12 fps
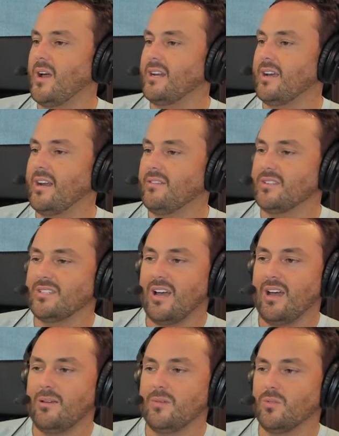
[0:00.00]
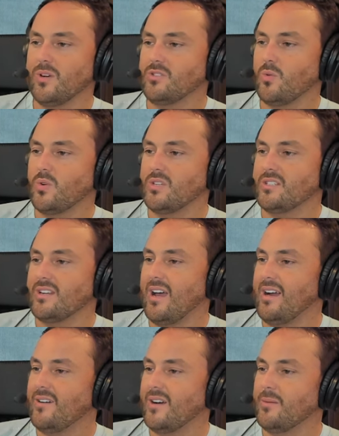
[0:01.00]
might not have the time and resources to
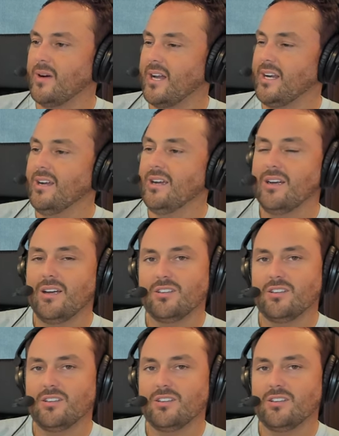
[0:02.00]
hire anybody.